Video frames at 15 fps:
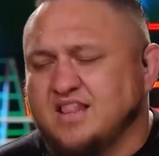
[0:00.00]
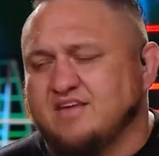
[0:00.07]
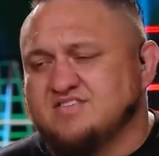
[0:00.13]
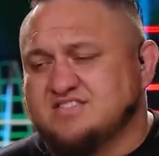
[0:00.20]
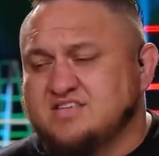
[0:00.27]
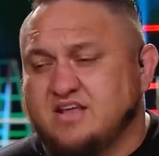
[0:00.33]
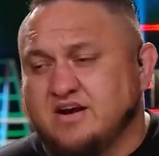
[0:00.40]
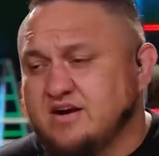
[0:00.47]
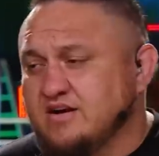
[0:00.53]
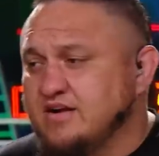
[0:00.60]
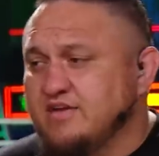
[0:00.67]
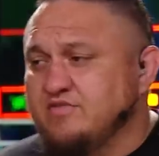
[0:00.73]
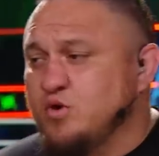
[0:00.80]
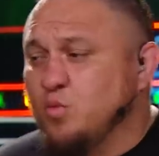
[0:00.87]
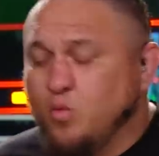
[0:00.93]
love to sit here
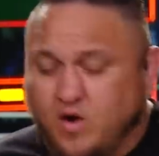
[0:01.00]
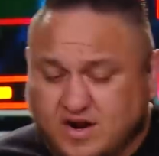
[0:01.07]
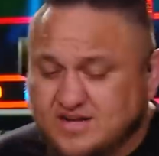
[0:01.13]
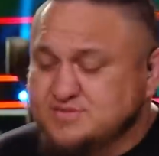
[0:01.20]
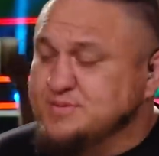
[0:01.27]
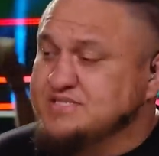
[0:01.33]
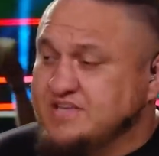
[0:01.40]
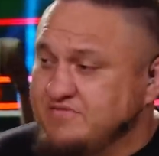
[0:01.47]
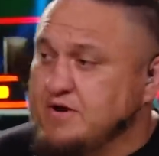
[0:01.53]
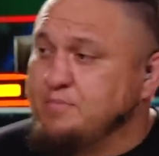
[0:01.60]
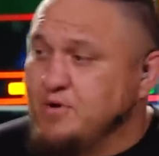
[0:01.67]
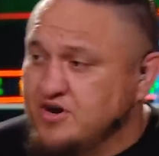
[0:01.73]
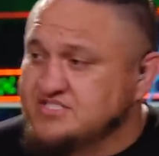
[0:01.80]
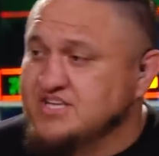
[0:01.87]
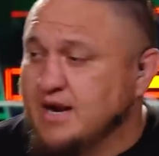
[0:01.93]
and give you one
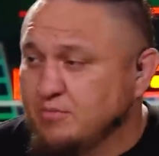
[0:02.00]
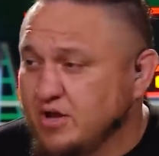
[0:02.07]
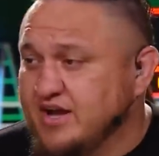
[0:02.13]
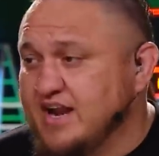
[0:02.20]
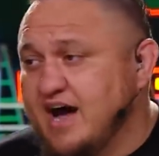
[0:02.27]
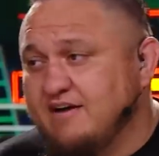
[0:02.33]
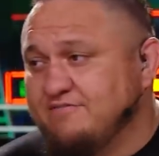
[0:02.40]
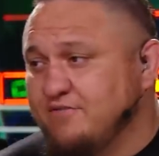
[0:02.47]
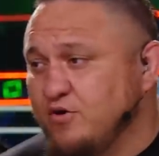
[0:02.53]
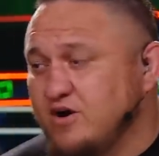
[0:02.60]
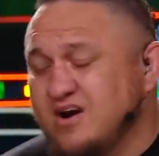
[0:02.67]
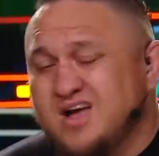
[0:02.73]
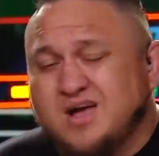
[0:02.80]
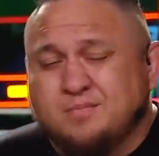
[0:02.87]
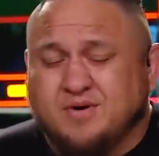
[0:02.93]
specific person I'm looking out
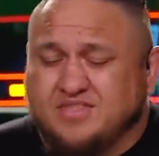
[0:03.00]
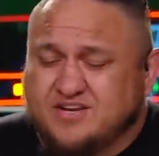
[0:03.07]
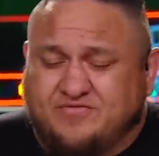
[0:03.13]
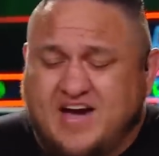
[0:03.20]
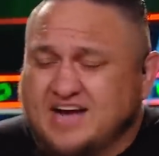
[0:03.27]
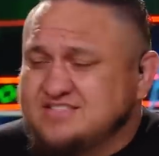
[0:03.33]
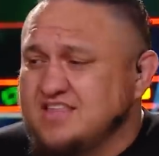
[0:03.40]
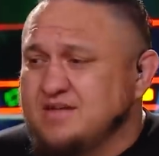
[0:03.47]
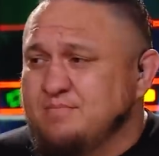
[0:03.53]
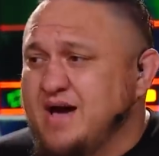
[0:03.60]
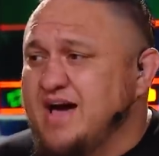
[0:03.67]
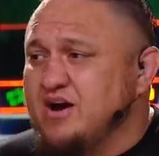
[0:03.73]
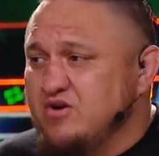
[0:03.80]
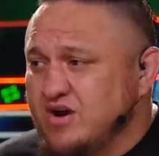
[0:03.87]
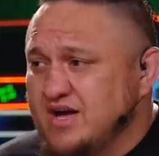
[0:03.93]
for, but the fact of
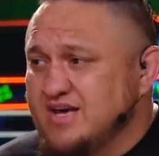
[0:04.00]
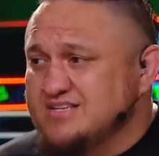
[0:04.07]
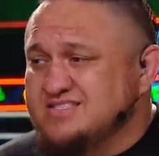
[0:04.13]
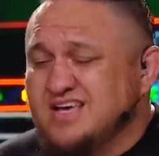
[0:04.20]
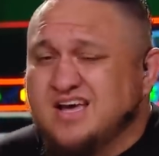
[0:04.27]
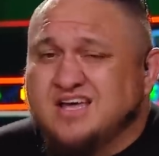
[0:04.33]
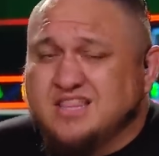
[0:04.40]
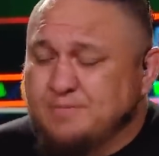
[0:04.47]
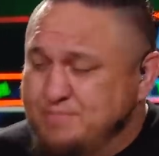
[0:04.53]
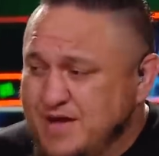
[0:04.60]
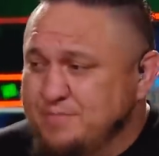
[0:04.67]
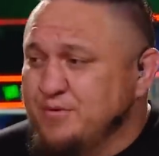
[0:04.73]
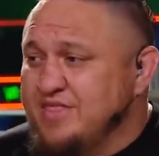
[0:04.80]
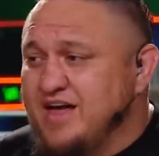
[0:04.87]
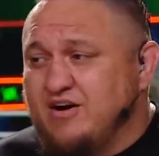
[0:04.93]
the matter is, the
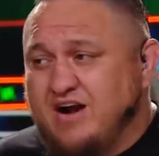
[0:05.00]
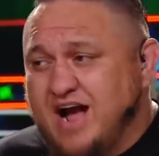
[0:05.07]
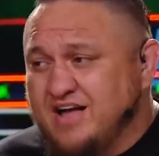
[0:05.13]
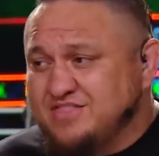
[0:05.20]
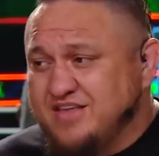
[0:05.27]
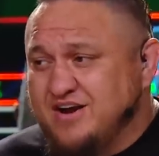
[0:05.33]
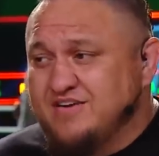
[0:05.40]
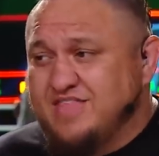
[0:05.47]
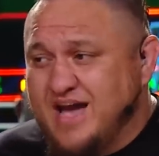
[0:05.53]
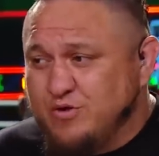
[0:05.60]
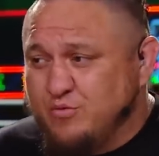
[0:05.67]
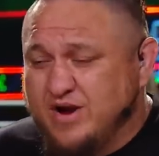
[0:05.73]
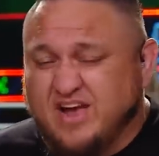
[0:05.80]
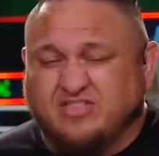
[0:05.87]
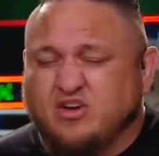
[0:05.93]
people that are out there in
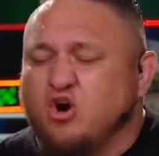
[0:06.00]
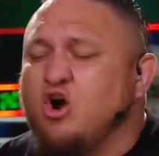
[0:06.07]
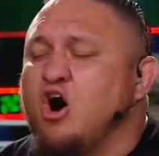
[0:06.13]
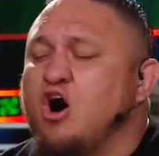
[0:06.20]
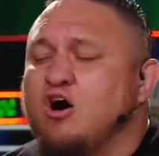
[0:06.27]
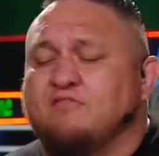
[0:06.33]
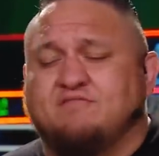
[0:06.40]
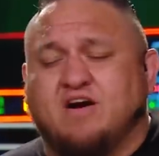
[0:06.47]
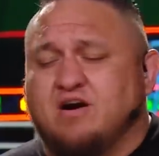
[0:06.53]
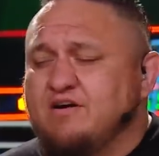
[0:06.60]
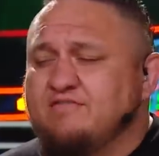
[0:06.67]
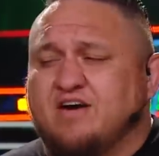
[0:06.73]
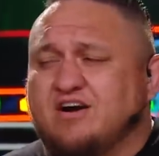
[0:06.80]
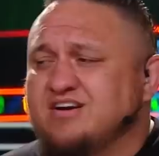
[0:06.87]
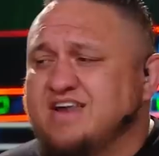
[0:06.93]
that ring, they're all
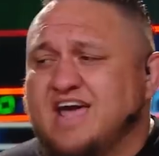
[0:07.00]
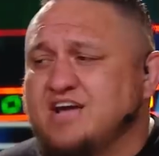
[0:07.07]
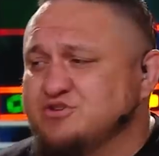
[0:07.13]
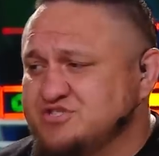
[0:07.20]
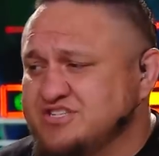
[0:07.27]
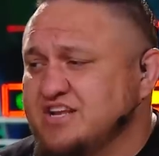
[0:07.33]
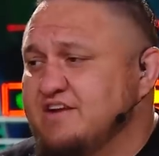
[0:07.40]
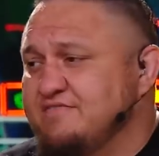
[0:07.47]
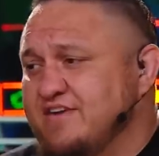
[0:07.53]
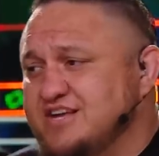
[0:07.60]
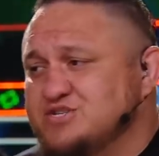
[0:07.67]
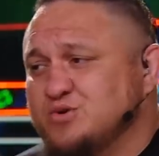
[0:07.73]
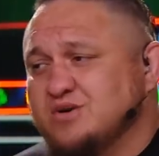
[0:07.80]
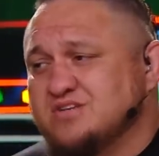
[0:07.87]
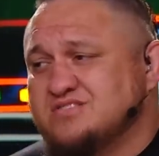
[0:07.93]
very, very dangerous
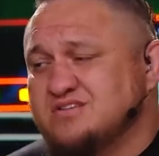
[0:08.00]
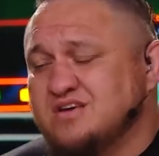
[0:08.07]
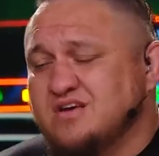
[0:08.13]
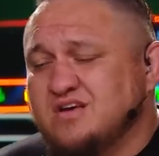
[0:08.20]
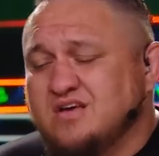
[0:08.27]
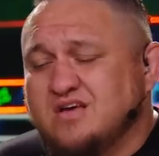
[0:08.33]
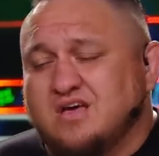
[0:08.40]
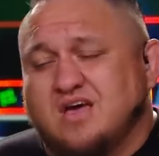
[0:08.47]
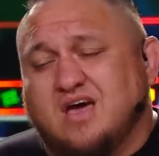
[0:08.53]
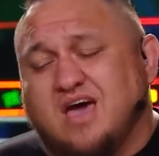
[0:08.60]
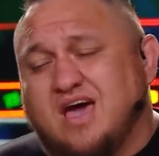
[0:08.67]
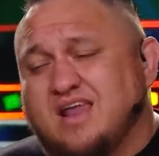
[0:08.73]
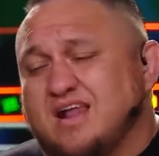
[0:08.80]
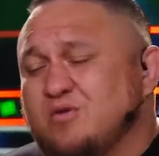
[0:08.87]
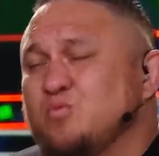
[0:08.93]
individuals.
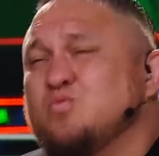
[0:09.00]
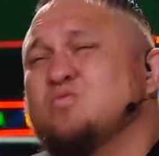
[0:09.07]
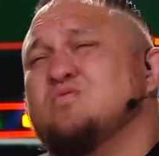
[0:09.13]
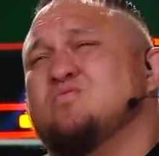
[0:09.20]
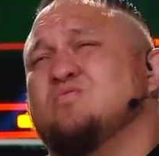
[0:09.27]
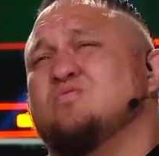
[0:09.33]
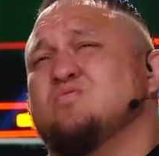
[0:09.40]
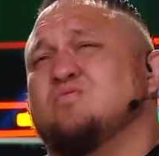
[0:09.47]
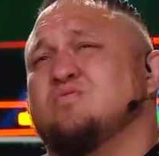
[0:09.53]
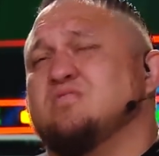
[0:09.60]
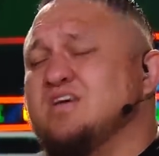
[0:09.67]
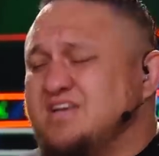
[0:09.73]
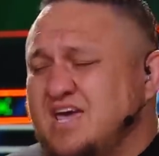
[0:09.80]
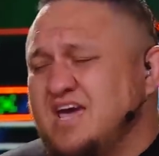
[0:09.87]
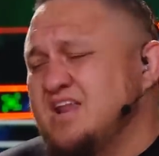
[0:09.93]
And
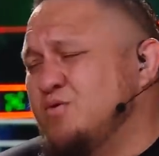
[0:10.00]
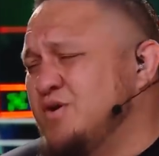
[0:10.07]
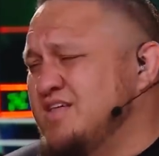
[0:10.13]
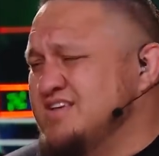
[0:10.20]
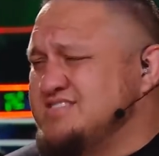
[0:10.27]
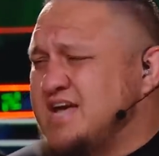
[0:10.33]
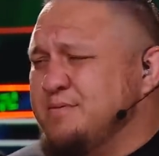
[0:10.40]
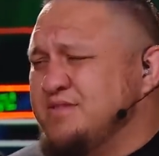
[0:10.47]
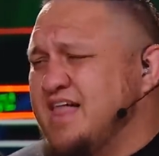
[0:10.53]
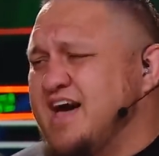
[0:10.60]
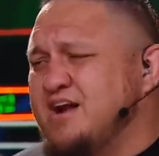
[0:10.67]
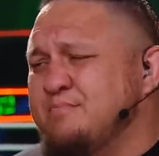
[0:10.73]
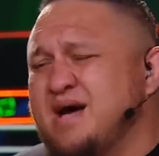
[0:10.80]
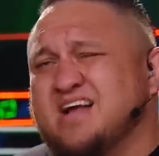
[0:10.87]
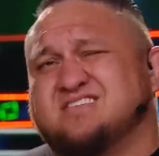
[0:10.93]
the key to one of these type
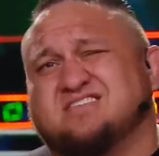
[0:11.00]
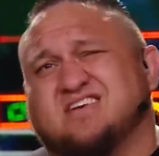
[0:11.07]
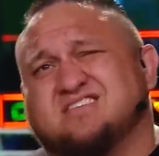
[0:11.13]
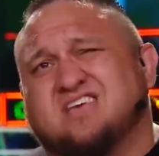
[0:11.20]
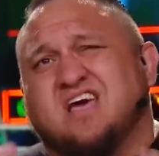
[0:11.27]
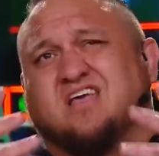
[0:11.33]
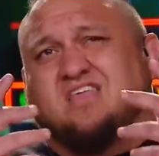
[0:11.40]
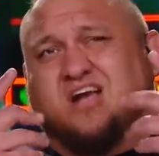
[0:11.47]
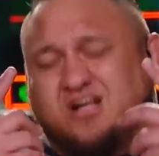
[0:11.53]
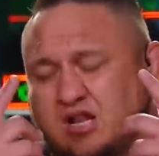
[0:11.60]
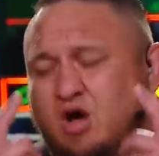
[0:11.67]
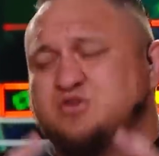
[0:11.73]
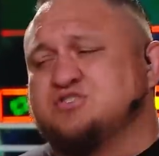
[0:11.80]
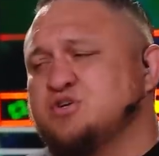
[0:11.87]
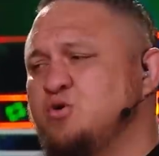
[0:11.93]
of ladder matches is, the
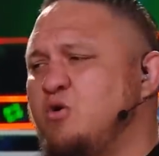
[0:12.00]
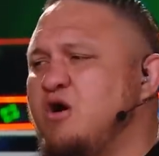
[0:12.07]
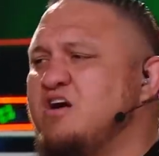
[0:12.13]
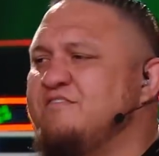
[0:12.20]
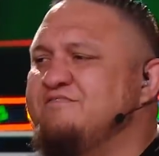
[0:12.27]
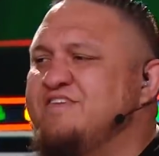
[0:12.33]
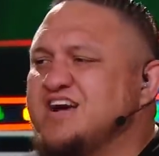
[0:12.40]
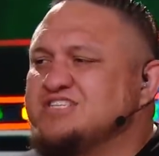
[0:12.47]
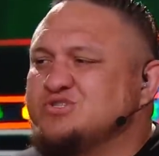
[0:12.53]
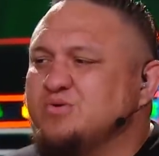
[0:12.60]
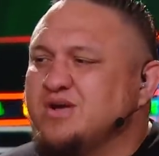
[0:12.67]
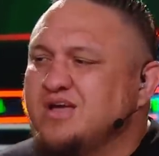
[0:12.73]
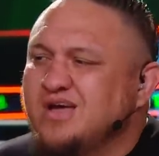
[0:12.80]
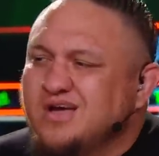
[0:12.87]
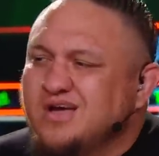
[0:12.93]
closer you are to
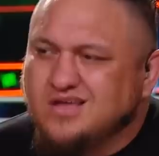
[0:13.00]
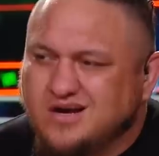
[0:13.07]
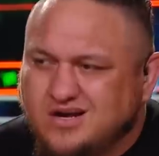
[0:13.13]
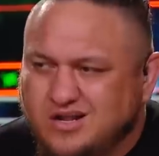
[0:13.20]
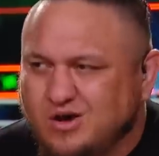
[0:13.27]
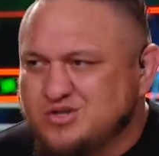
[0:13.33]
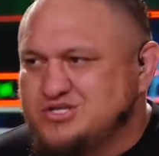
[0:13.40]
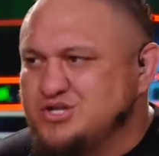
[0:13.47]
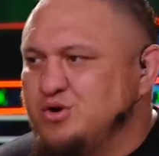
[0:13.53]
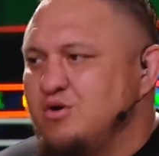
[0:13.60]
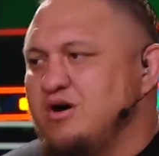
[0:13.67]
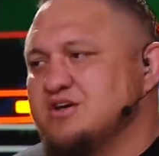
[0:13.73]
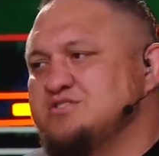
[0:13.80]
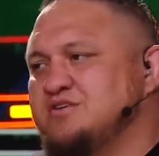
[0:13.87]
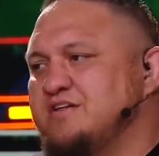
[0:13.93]
victory, the closer
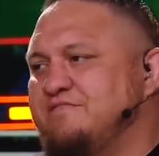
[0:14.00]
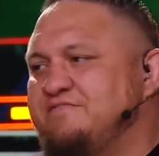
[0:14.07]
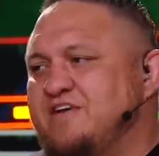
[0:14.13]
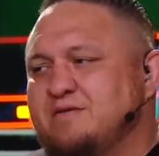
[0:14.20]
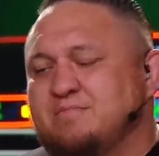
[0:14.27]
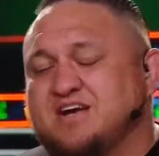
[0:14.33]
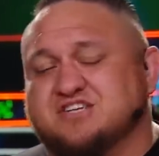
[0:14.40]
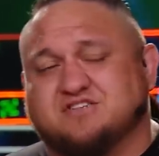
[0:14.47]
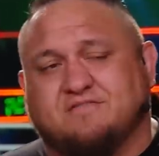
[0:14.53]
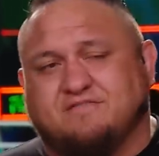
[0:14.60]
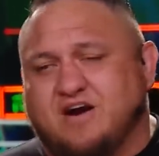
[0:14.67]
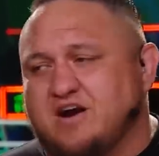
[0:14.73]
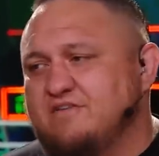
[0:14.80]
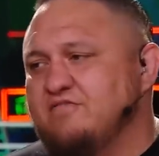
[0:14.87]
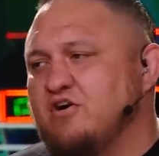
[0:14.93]
you are to defeat, because
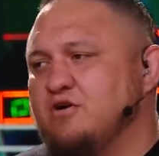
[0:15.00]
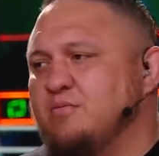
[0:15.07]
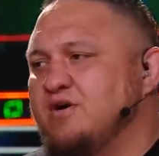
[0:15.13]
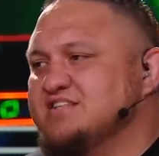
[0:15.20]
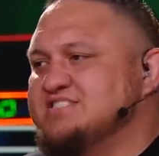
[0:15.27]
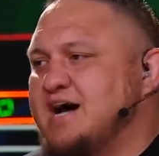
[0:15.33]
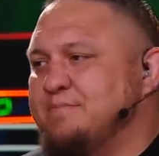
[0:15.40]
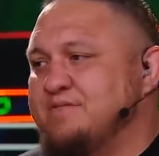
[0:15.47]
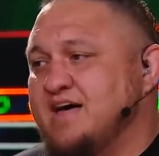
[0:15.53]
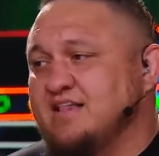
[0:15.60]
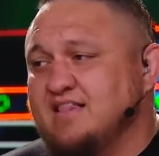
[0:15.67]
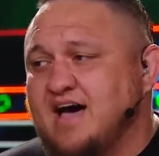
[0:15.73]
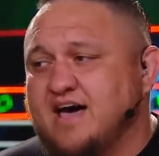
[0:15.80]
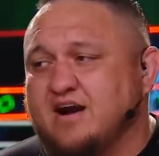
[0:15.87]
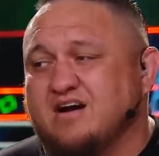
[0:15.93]
you're very vulnerable on top of
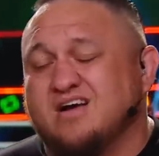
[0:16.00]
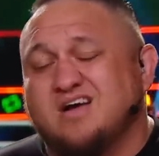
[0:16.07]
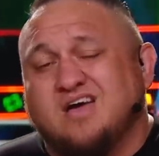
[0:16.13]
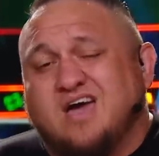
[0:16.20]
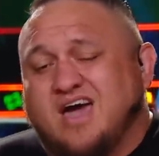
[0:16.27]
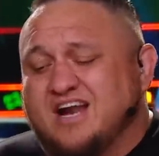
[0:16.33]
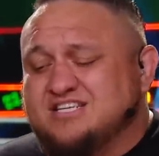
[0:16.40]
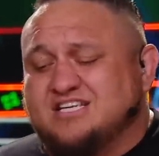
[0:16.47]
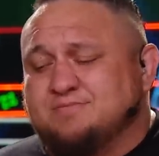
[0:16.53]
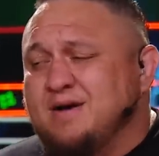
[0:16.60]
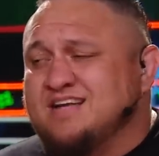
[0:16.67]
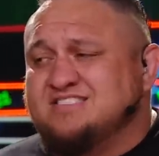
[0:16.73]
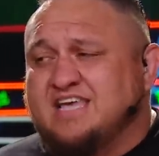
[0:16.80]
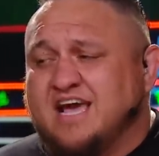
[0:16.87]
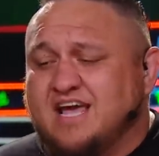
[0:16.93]
that ladder. It's
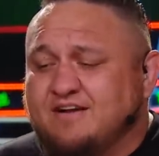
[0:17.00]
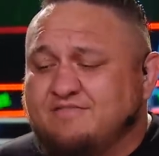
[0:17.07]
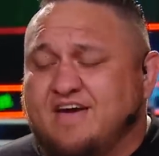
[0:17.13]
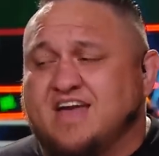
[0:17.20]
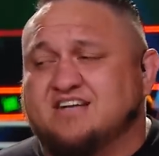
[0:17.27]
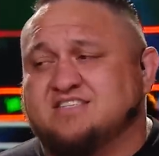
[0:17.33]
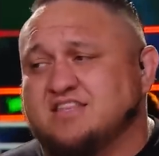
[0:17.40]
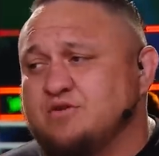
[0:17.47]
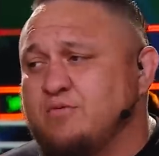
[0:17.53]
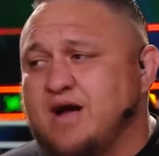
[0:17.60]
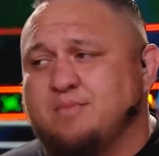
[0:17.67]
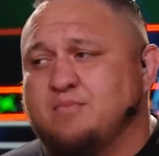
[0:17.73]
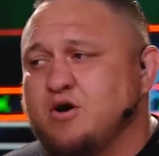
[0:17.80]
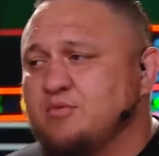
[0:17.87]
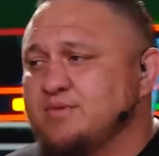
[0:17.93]
just about taking advantage at
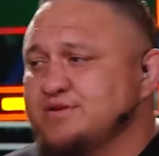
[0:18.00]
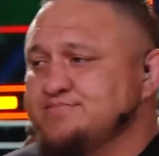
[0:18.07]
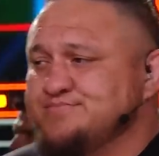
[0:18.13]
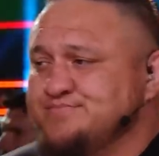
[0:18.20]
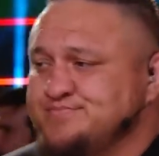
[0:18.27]
the right moment.